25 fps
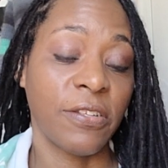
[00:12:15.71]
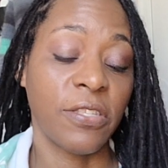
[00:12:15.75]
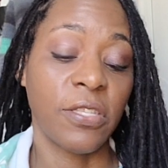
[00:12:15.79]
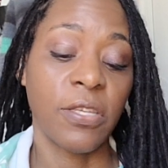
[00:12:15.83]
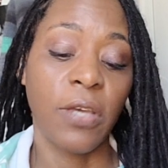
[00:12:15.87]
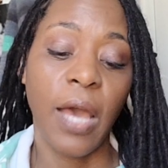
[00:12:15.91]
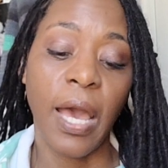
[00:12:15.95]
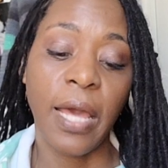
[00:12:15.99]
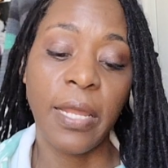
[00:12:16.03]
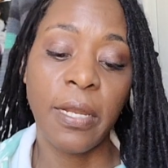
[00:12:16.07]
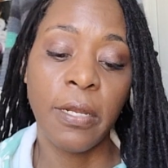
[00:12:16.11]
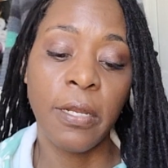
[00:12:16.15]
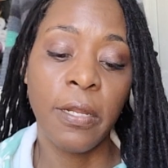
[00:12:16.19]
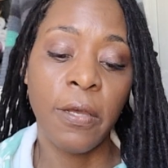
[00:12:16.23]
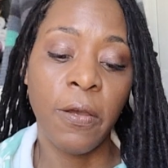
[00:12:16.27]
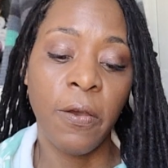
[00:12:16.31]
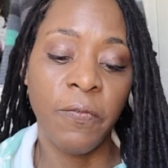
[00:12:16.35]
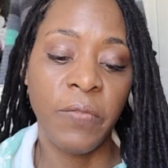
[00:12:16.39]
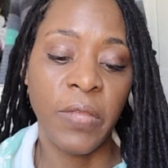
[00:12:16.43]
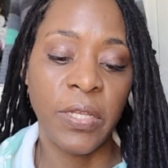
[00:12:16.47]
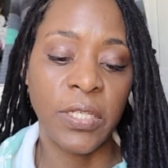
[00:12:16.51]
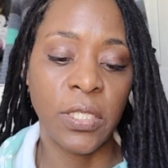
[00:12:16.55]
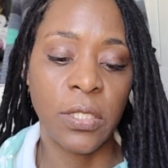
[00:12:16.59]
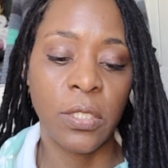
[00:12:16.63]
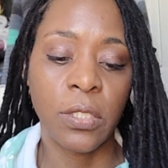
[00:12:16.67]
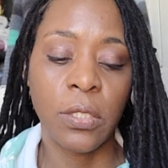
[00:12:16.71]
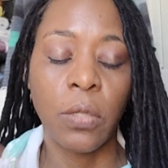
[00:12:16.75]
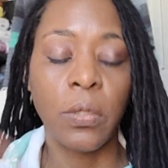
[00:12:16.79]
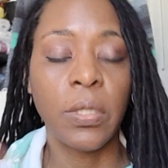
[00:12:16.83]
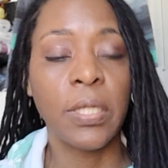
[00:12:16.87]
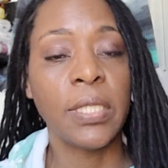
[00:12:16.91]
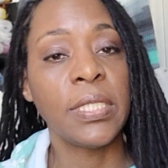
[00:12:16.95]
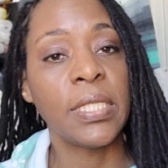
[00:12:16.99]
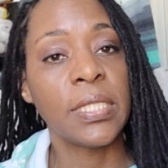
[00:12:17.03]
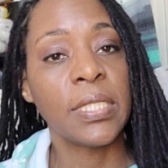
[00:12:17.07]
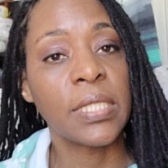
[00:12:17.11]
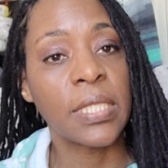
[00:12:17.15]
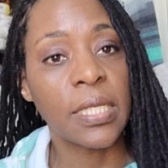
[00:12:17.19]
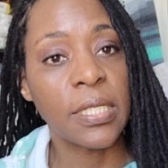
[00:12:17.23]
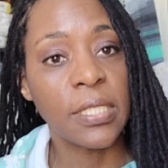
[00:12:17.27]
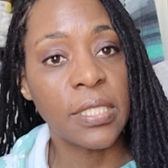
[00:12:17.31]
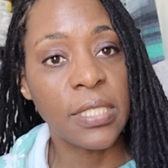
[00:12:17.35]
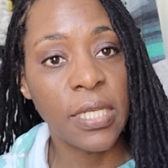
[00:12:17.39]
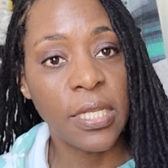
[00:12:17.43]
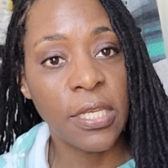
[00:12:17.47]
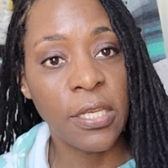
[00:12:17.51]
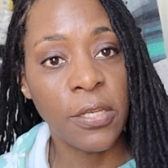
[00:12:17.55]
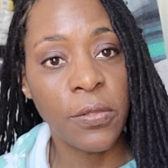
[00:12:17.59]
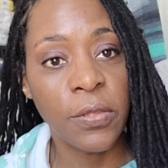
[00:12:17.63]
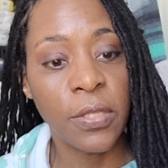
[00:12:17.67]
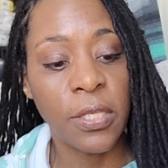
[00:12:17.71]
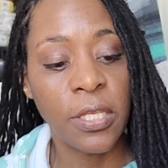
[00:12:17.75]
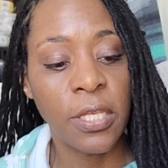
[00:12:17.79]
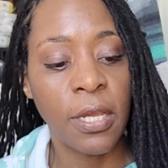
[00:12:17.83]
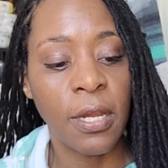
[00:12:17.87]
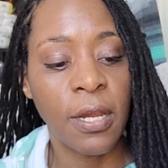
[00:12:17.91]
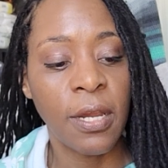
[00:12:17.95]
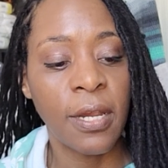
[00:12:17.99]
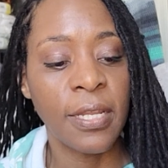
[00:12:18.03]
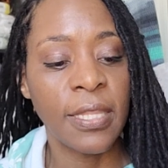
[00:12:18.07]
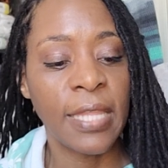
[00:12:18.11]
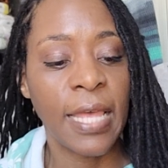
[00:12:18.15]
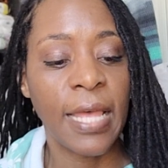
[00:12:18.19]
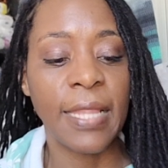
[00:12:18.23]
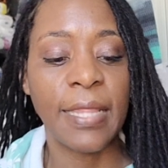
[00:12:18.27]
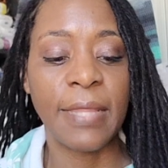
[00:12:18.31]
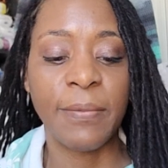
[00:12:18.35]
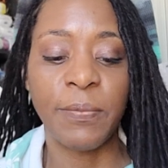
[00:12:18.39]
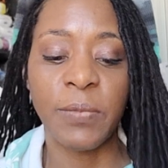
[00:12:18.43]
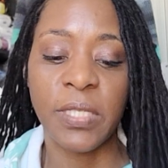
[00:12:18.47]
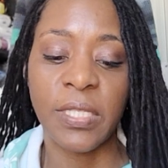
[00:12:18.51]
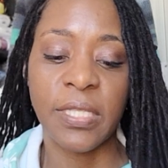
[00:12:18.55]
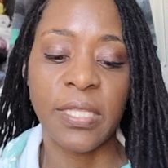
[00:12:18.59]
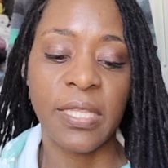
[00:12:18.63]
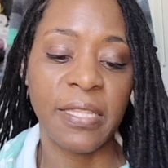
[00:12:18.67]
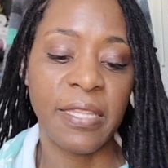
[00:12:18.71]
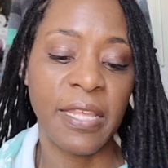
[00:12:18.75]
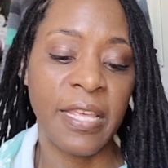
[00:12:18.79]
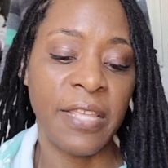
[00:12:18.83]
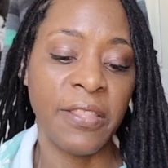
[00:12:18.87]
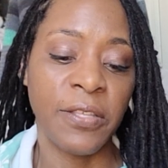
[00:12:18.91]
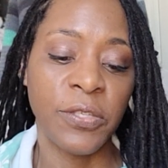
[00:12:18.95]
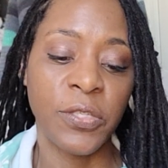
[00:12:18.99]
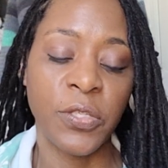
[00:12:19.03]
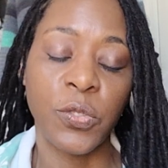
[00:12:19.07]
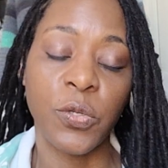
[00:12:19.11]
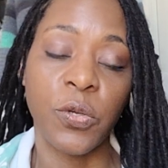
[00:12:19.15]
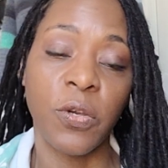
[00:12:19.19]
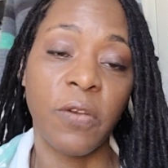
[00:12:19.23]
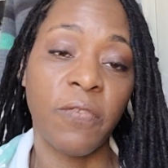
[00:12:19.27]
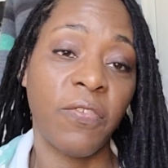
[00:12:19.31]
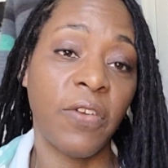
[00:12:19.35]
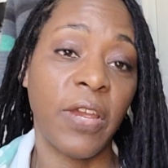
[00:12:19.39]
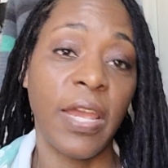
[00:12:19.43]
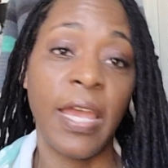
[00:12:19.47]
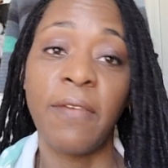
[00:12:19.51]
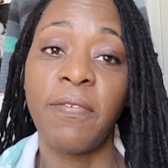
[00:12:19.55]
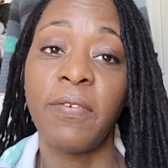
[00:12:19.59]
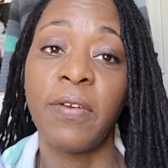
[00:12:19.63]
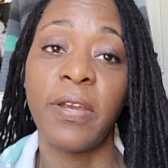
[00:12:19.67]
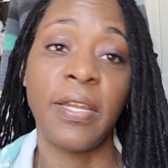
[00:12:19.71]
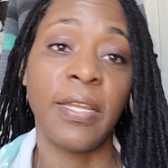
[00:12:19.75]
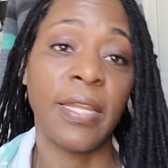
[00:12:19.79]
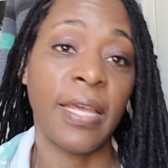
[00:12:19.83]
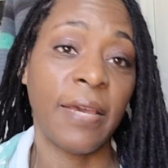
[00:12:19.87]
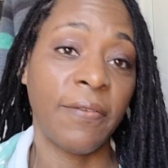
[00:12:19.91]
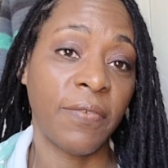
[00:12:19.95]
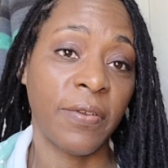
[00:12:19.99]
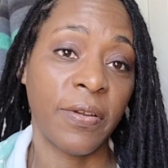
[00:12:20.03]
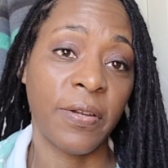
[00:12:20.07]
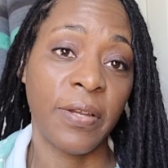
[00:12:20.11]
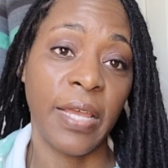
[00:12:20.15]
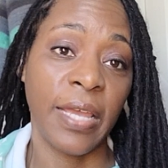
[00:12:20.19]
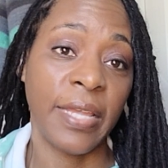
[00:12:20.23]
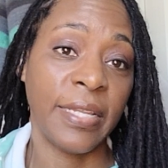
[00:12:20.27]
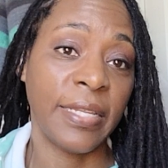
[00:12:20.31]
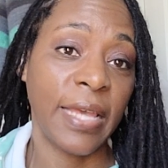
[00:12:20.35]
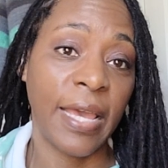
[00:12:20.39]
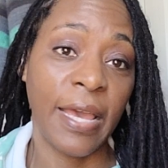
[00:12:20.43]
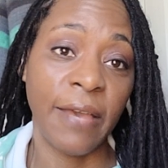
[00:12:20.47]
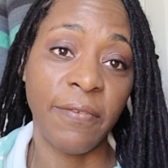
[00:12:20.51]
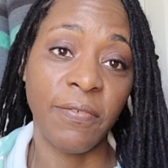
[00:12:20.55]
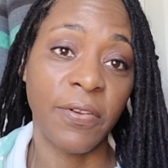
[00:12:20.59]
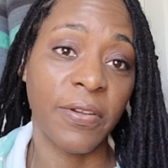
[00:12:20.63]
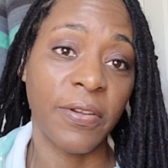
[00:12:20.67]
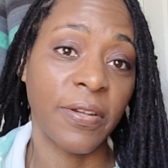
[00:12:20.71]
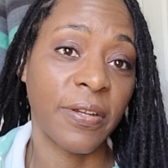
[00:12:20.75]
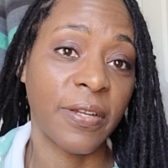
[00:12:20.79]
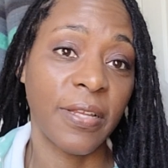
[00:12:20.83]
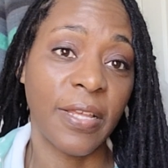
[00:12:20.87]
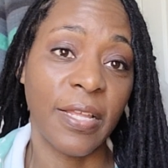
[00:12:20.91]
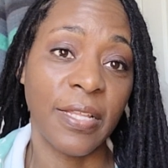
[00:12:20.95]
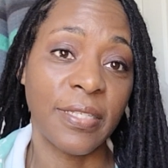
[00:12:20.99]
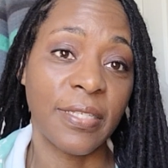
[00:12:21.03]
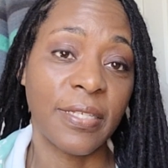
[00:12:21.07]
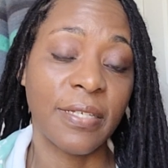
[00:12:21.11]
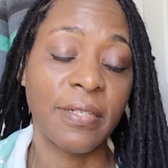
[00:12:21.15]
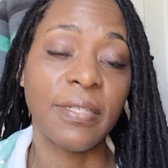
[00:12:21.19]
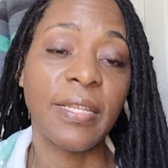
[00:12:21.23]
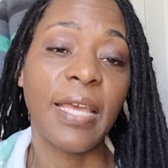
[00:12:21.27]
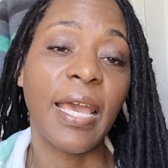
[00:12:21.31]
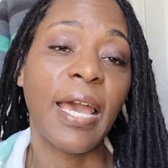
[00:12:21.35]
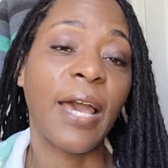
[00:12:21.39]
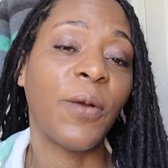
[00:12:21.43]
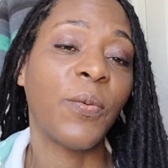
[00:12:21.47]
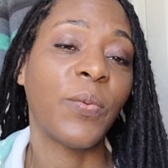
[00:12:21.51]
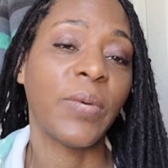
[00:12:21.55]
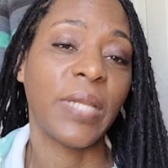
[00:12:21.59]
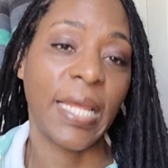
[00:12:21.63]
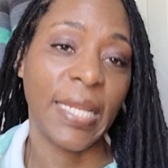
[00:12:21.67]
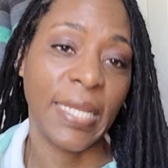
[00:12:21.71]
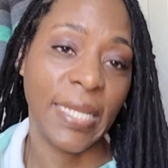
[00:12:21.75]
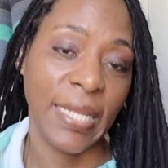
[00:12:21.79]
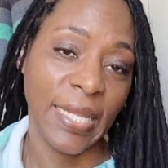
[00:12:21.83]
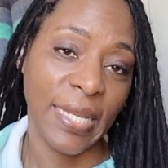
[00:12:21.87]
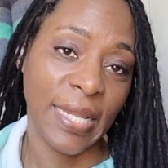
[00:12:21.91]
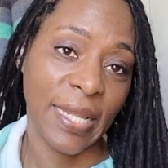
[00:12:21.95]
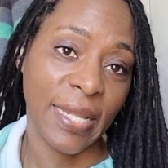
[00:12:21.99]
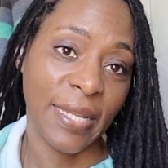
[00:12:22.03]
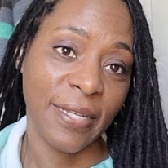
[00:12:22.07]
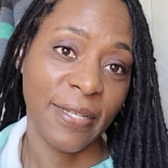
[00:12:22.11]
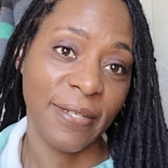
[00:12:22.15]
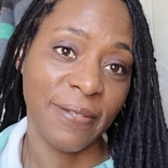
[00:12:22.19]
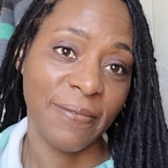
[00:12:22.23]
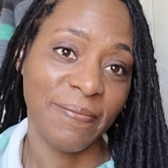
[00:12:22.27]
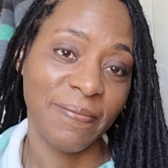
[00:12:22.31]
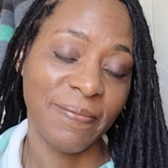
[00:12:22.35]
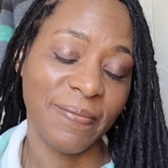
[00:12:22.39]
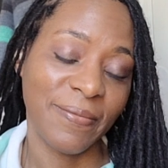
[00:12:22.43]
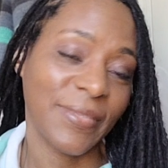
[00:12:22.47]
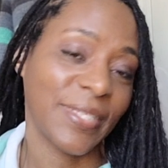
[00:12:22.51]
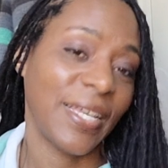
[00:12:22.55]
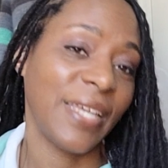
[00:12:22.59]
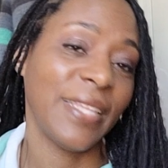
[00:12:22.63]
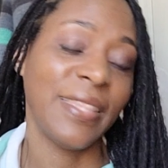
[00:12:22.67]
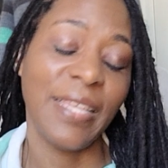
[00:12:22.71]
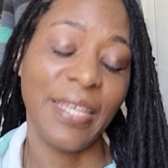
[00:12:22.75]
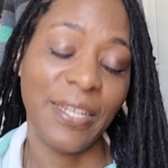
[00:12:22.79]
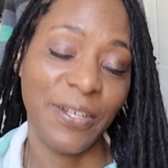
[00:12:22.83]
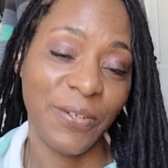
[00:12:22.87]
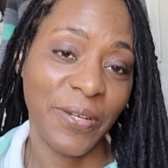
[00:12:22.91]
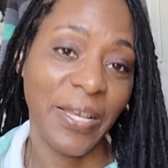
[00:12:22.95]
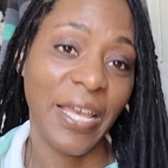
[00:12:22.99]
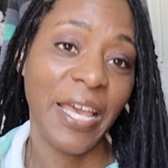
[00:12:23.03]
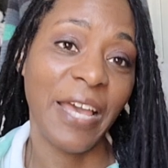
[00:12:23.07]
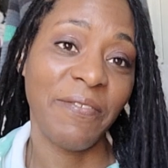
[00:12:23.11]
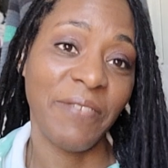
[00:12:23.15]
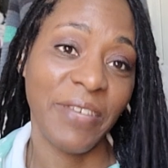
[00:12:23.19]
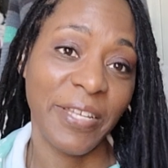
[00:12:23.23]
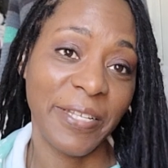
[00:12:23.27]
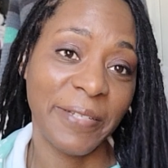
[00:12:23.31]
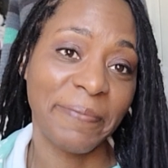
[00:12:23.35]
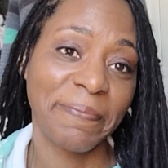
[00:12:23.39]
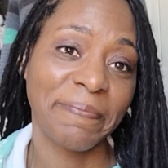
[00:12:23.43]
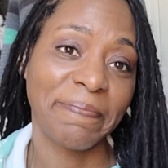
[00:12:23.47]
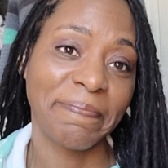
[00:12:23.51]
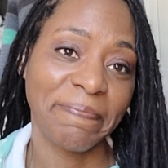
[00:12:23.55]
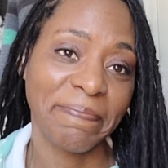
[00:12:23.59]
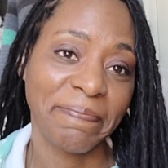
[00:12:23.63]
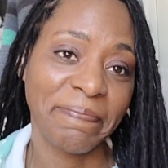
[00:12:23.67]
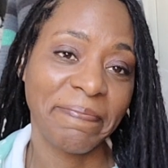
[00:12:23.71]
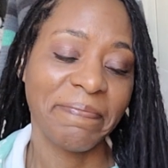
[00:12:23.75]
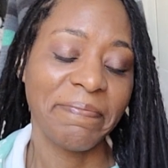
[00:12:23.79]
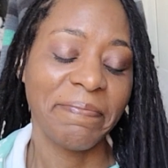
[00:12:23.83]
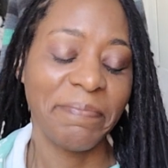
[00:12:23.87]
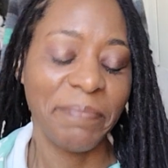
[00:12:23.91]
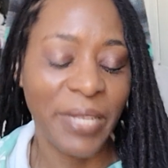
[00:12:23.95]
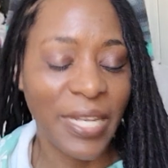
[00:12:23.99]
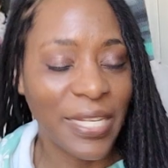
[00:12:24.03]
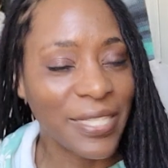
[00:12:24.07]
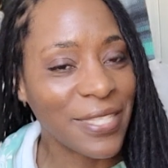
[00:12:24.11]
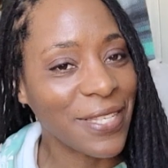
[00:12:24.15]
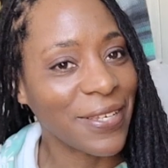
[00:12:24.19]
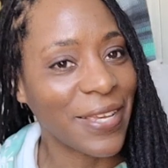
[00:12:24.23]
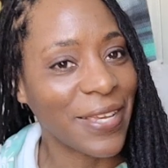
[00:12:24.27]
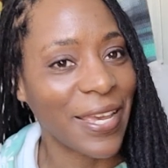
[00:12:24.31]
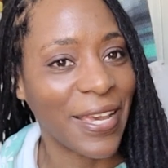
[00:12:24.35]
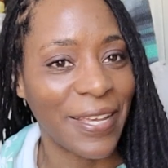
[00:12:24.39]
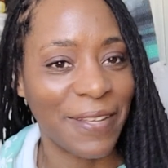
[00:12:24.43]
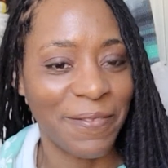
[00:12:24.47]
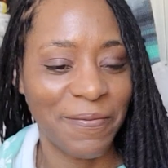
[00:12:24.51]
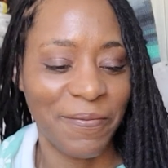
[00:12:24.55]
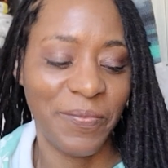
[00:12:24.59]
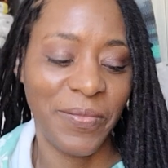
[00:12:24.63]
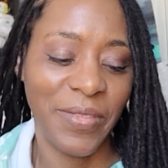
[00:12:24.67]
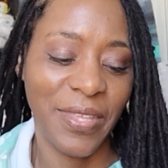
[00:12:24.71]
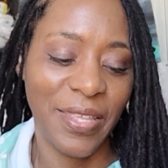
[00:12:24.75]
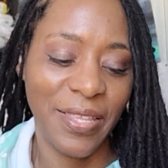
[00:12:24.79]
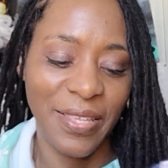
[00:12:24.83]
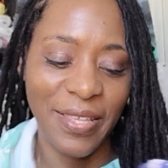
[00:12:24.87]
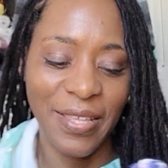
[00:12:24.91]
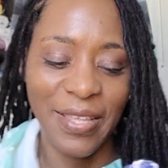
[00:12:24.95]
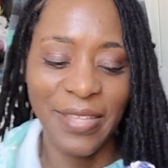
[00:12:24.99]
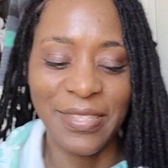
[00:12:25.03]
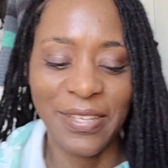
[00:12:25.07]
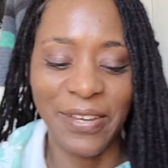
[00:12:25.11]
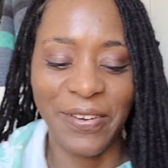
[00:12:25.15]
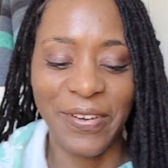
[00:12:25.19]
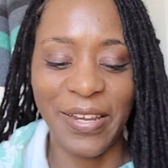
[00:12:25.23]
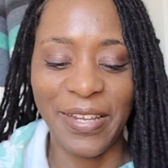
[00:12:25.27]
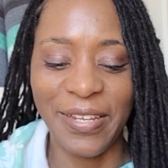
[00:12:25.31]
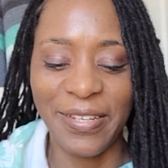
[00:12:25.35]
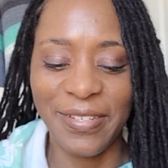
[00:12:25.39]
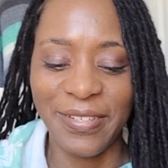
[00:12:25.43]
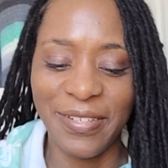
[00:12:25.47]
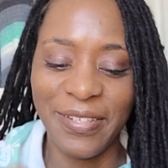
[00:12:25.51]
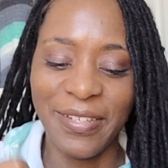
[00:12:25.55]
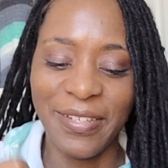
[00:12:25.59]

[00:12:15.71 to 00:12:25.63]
So I don't know if they just totally discontinued the yarn that was in the store forever and ever and ever until now when I need it, and they don't have it. But it's okay. It's all right.